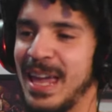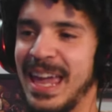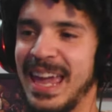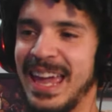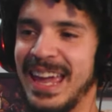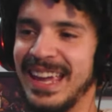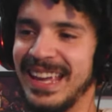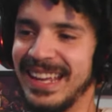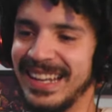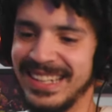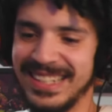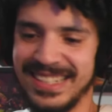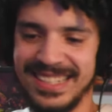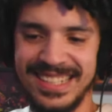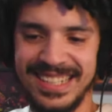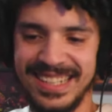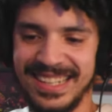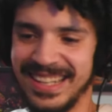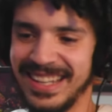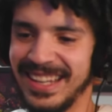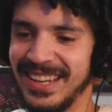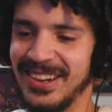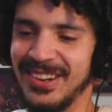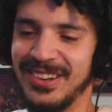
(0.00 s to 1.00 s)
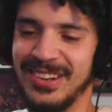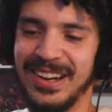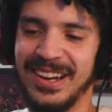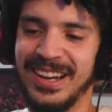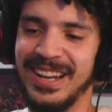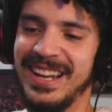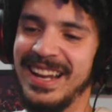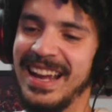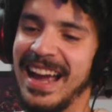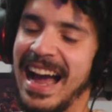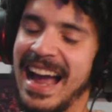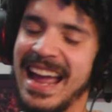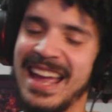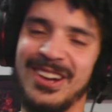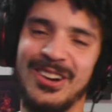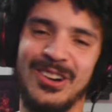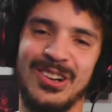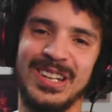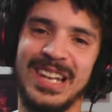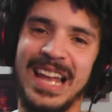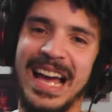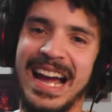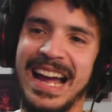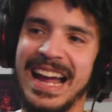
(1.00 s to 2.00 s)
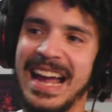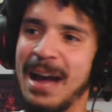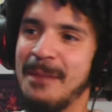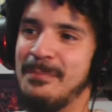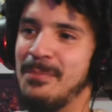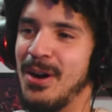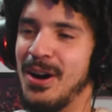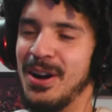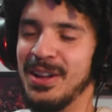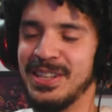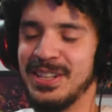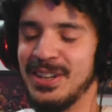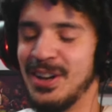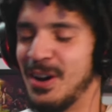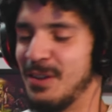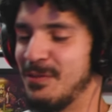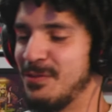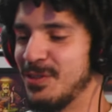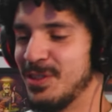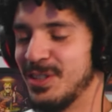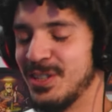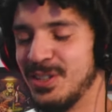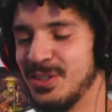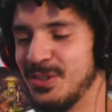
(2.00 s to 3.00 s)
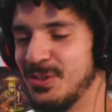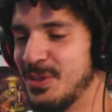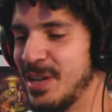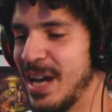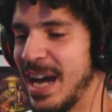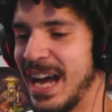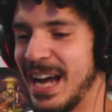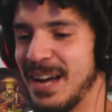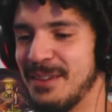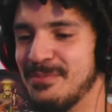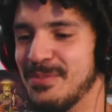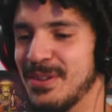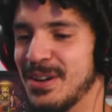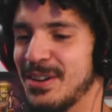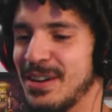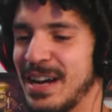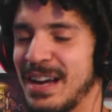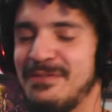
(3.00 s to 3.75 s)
And yo, I ain't gonna lie, I pawned it off on the new guy, bro.